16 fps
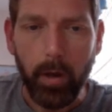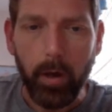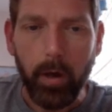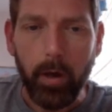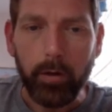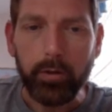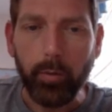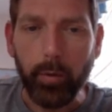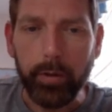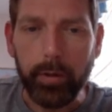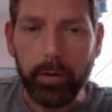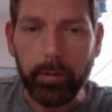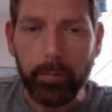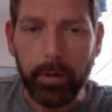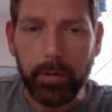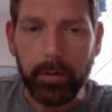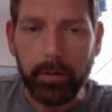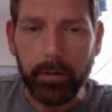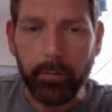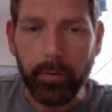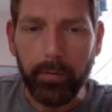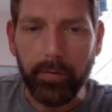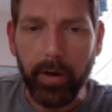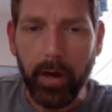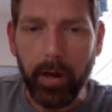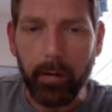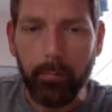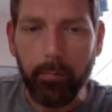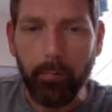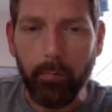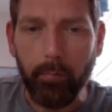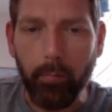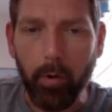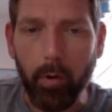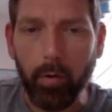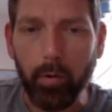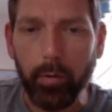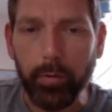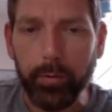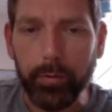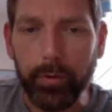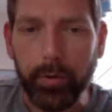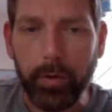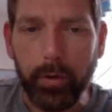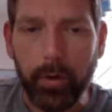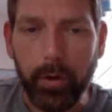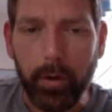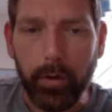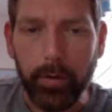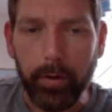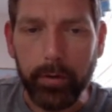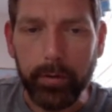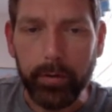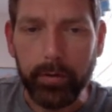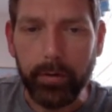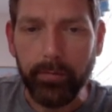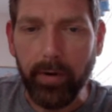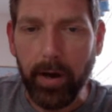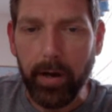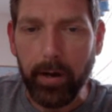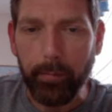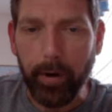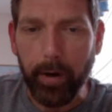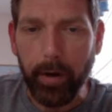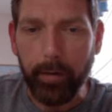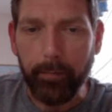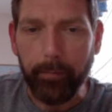So what this means is we've got moles, this is divided by